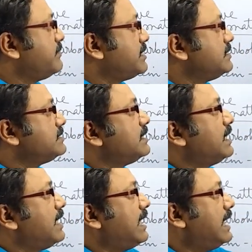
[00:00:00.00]
matters
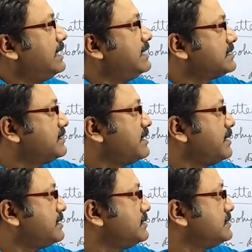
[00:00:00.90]
and excretory
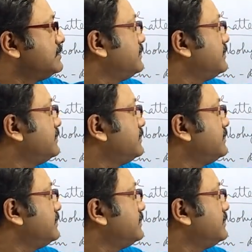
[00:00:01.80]
matters.